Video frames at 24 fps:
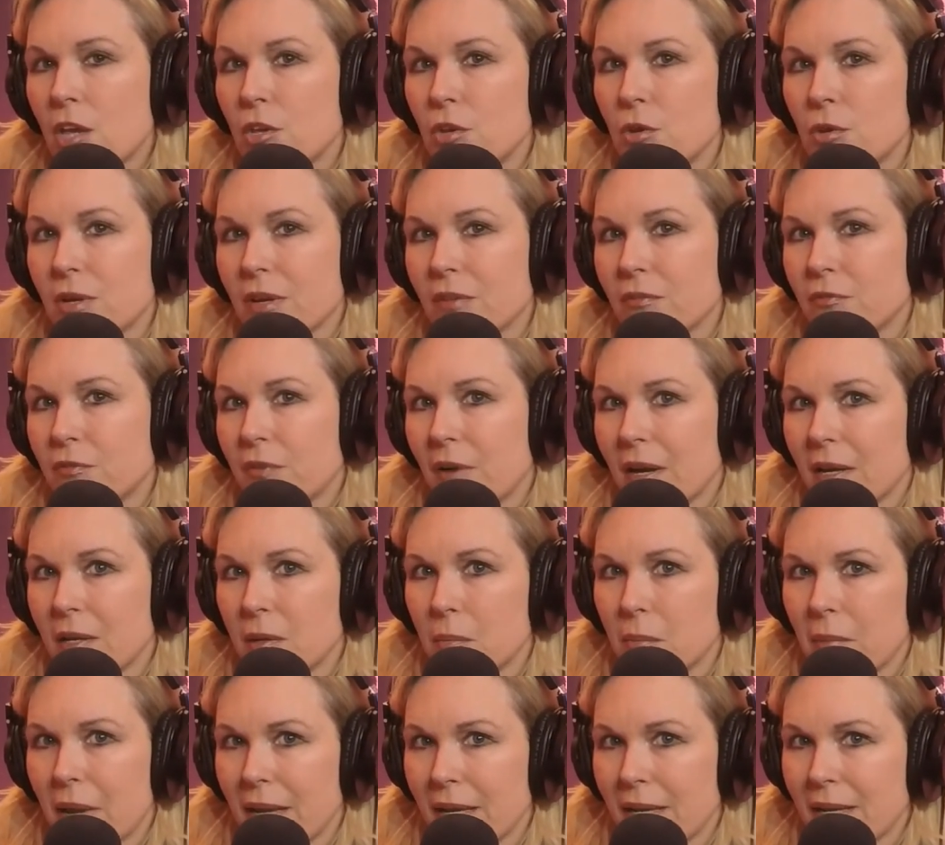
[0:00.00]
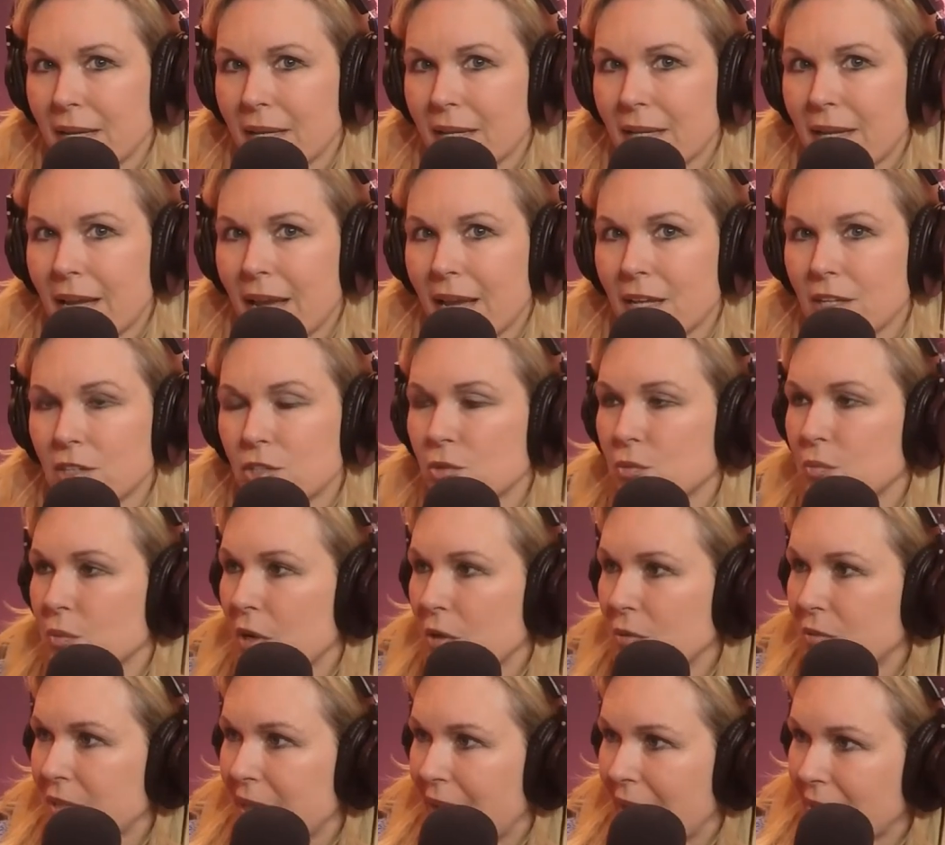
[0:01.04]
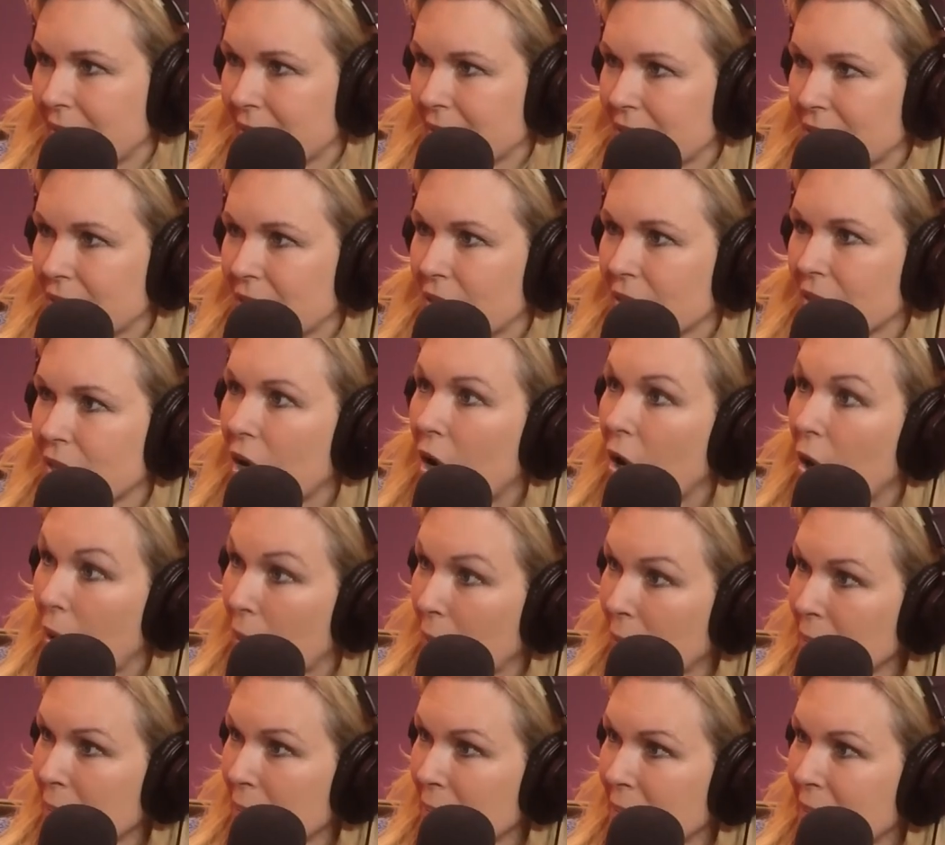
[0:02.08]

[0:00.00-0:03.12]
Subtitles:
You can find Megan at TarotDallas.com.